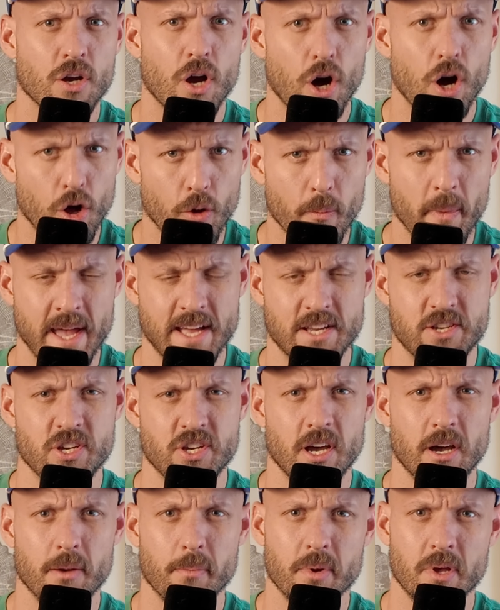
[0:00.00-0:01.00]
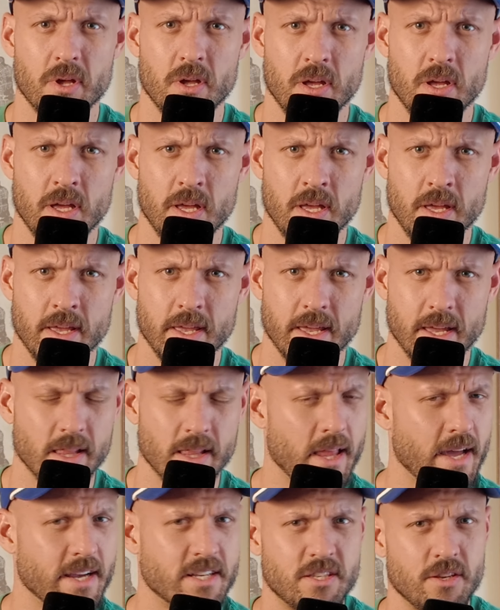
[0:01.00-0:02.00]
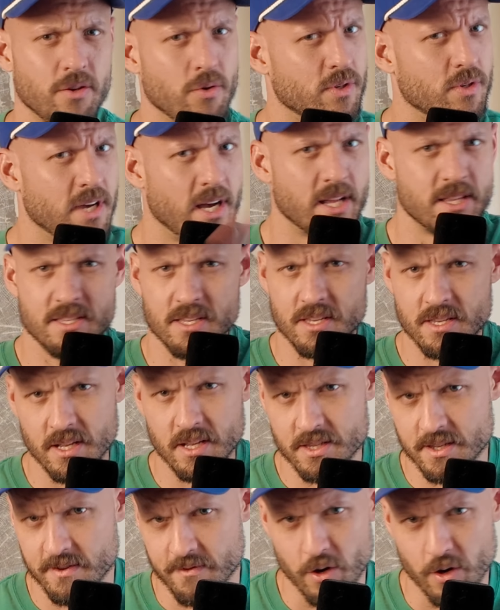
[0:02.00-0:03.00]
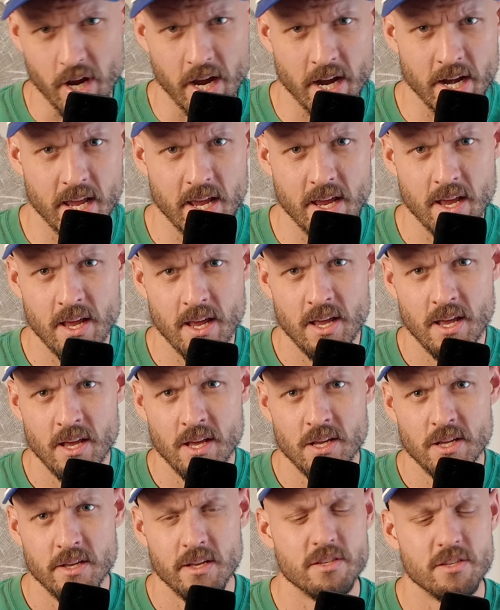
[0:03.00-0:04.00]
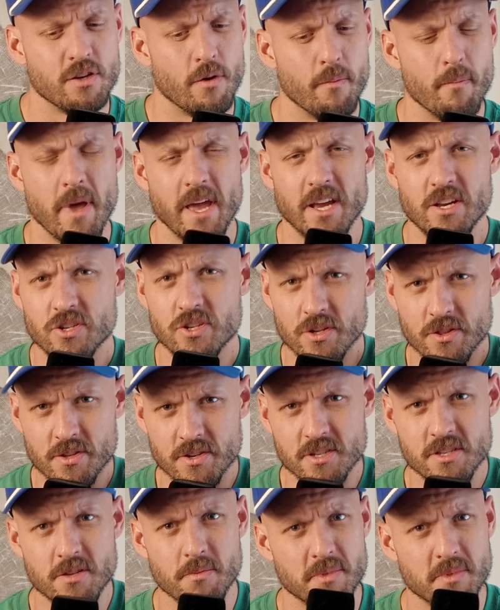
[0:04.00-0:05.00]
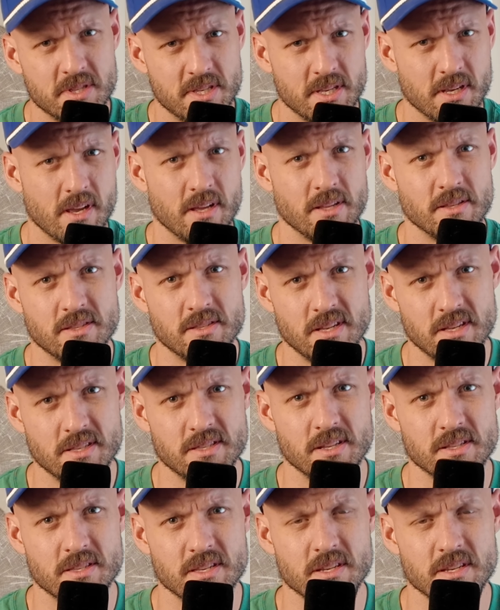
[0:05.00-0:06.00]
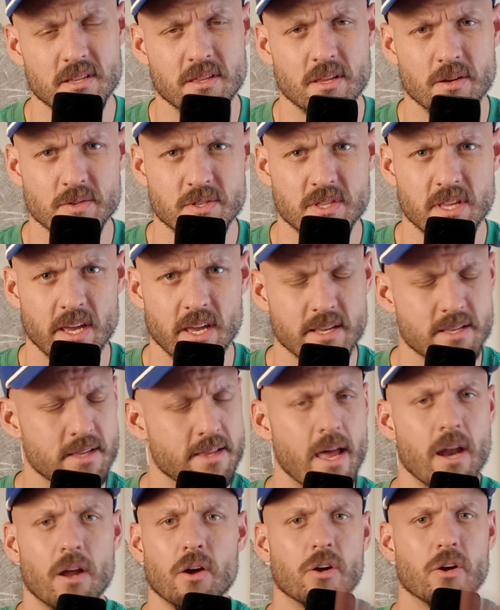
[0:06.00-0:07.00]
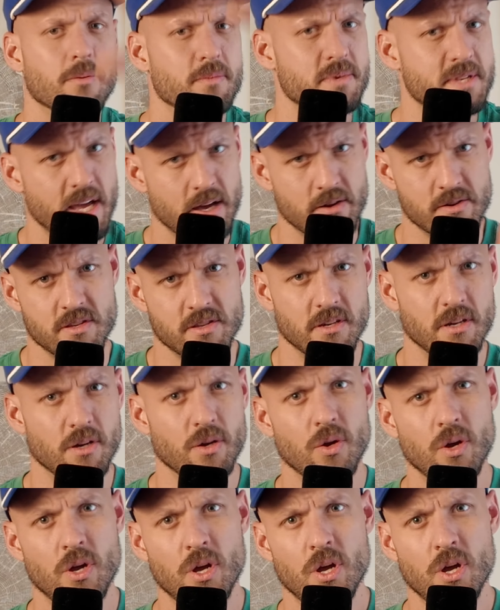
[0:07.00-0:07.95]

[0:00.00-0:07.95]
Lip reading: all match up. It likes to do tons and tons of variety, so make sure there's some consistency to those things, and that all comes down to